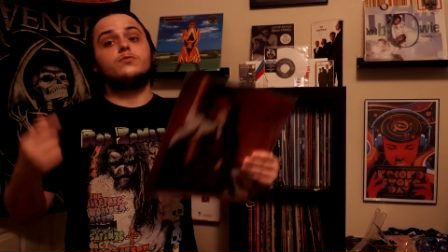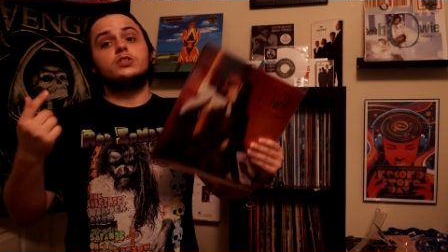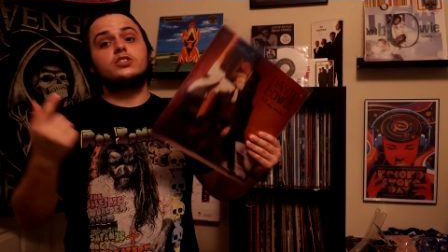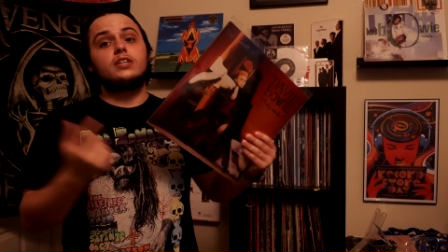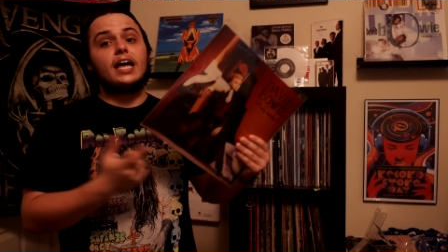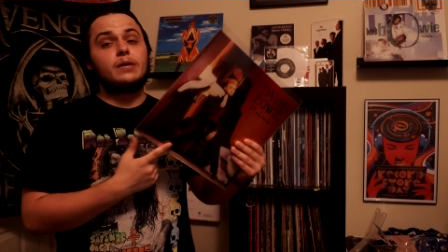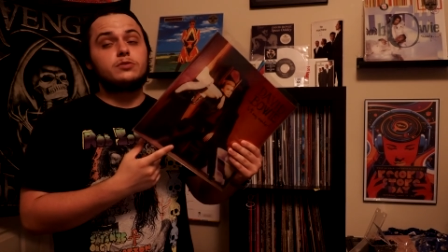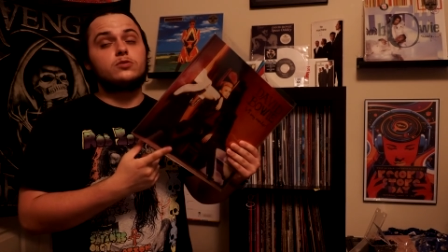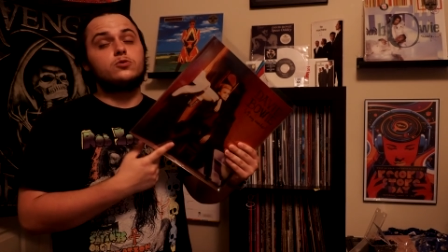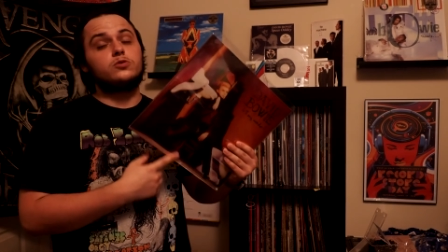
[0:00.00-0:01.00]
which
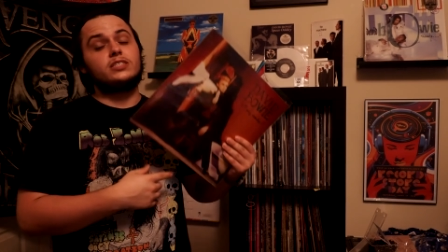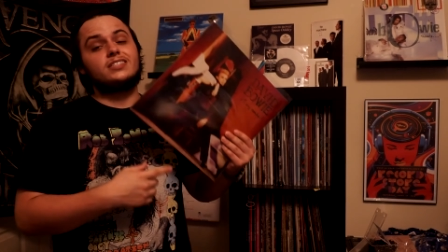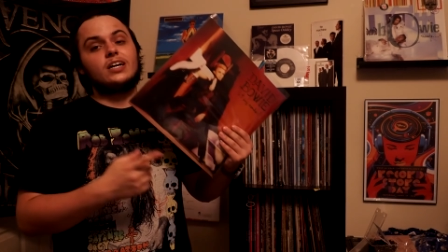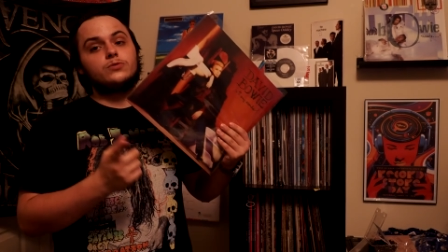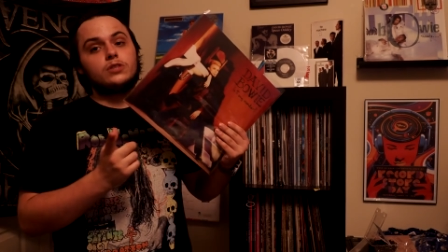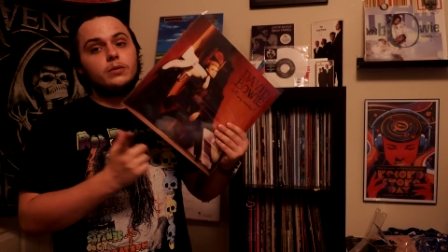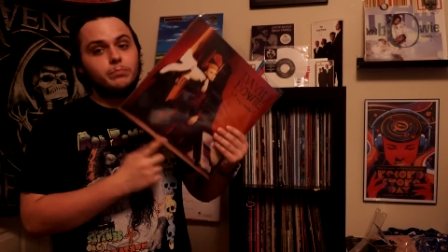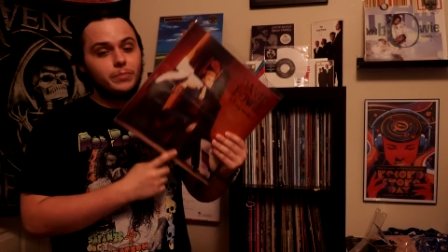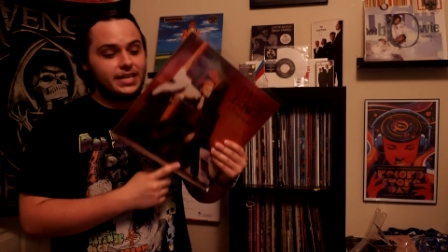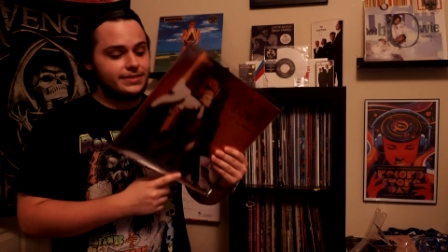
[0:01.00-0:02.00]
absolutely sounds
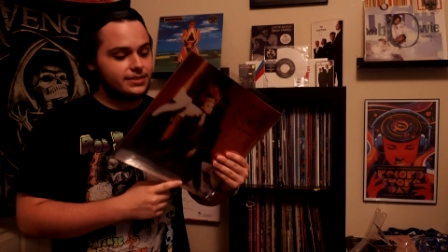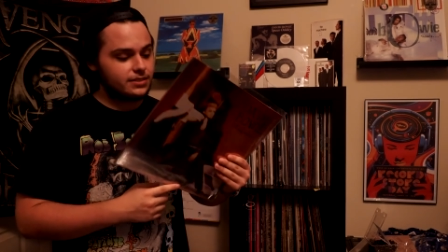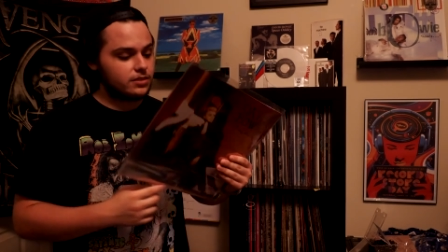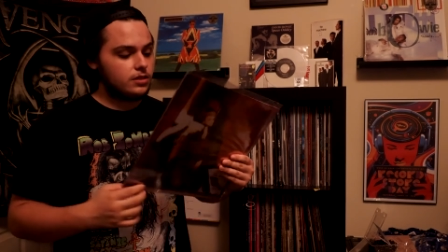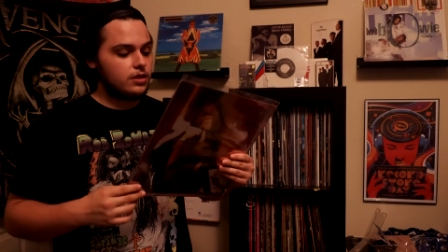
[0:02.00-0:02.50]
amazing.